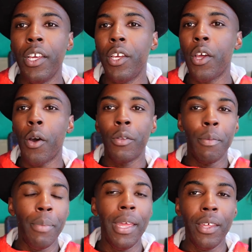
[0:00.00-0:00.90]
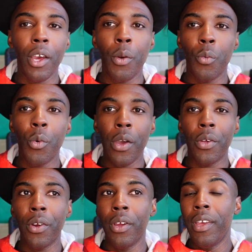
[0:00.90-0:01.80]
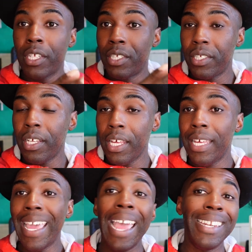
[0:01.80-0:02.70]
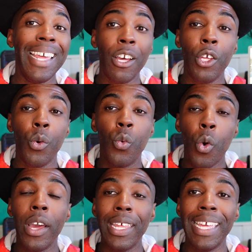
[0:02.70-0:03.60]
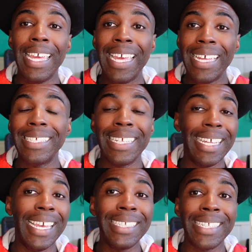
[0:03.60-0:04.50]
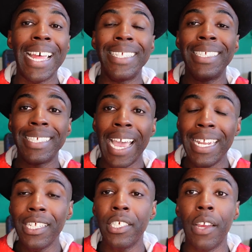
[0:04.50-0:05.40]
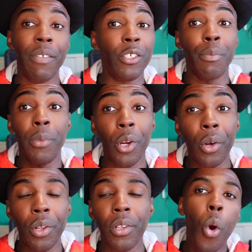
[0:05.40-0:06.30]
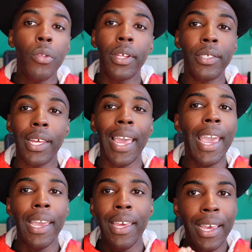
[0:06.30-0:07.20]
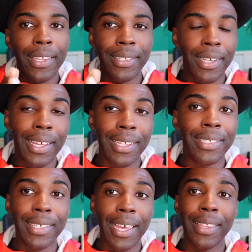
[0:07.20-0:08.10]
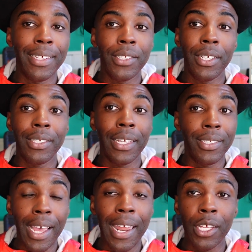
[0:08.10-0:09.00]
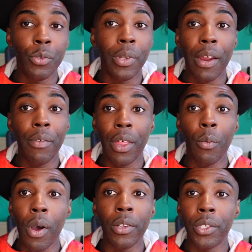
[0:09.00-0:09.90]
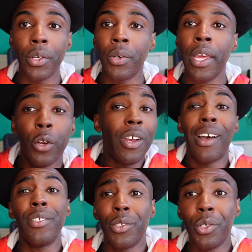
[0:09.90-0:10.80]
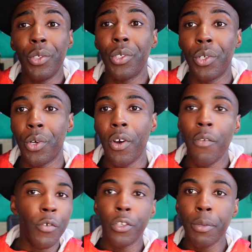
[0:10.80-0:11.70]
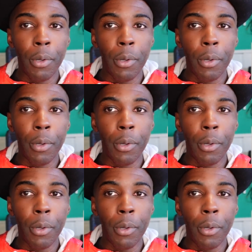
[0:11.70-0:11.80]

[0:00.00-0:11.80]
you know, depending on whether the city can't tell you what is and is that signage if it's a mural or they say hey the city can say this is a signage whenever they want to your constitutional first